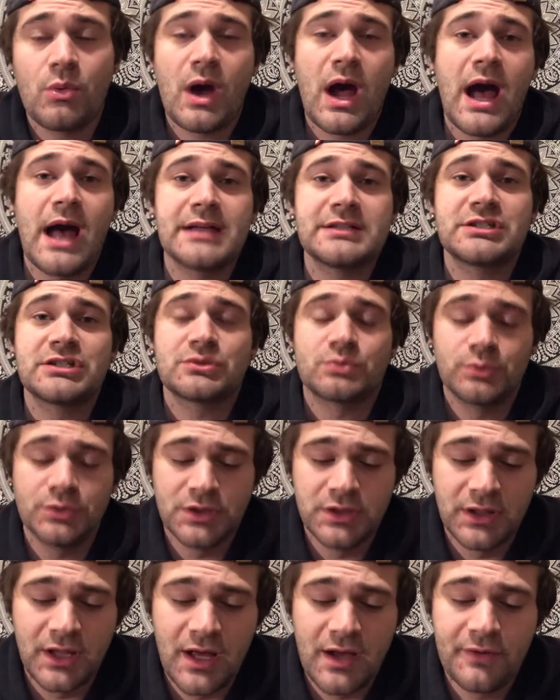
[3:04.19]
I just would
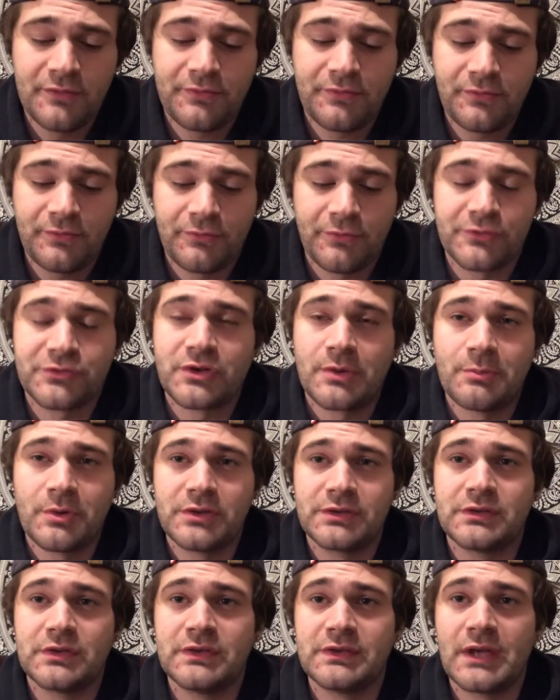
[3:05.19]
love for
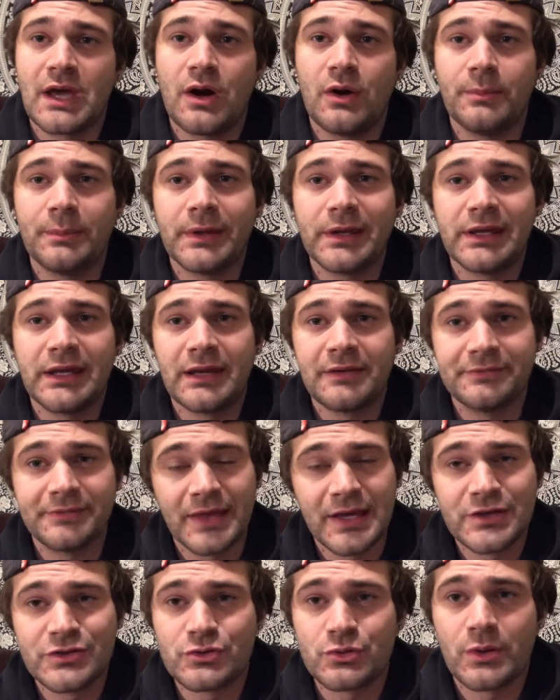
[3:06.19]
someone to tell me if
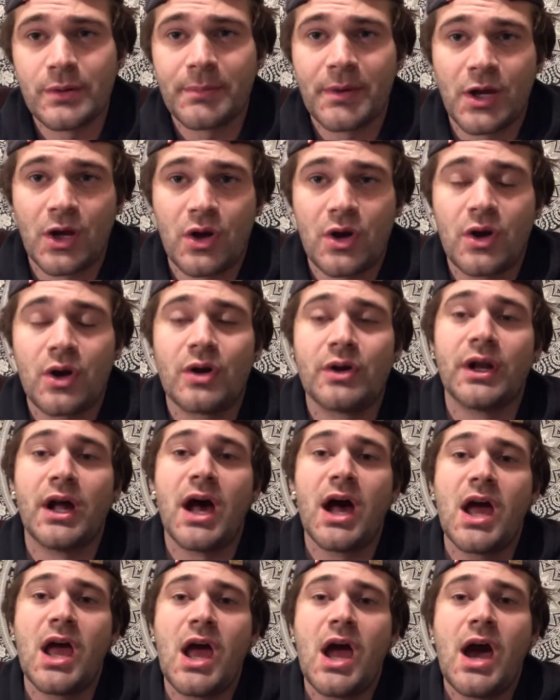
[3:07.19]
they enjoy my car or
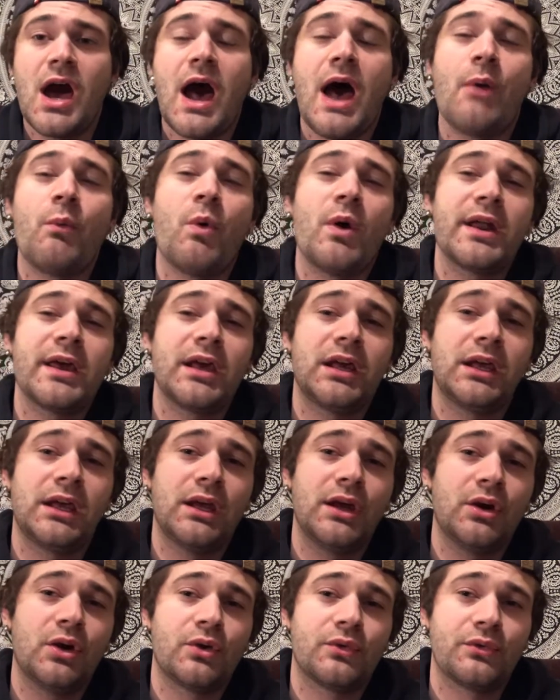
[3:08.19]
not. I want to
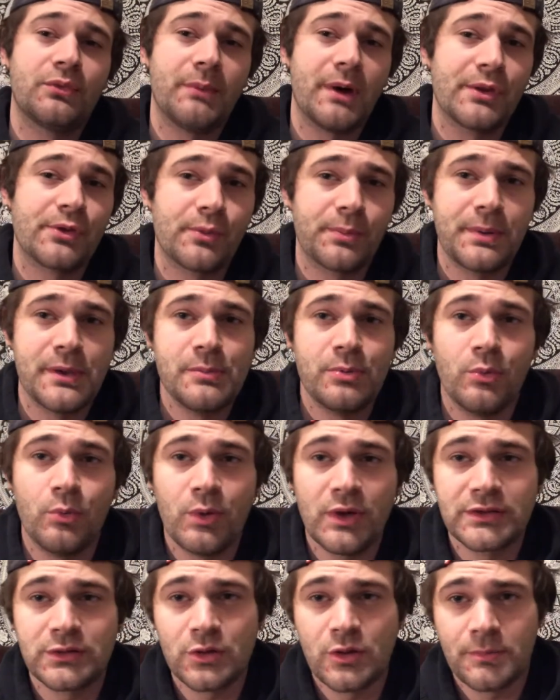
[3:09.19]
hear from other people
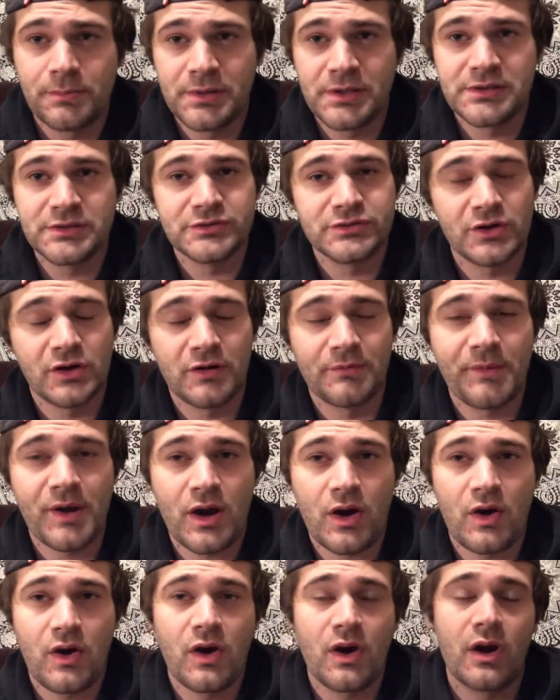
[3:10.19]
what their opinions are of my
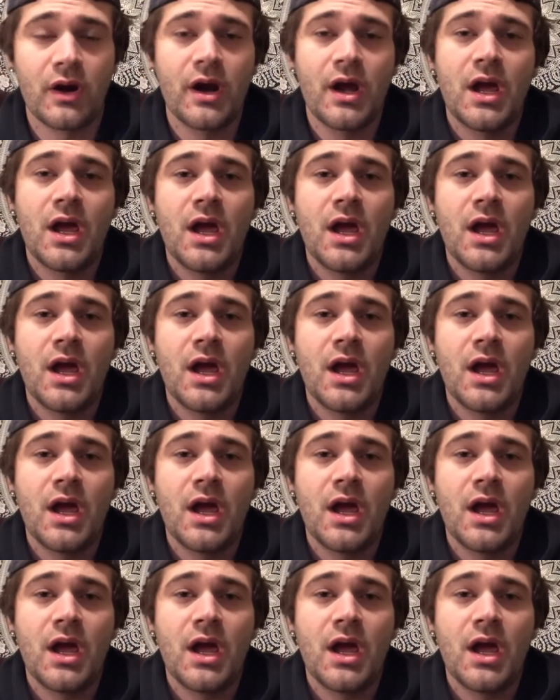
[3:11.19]
car.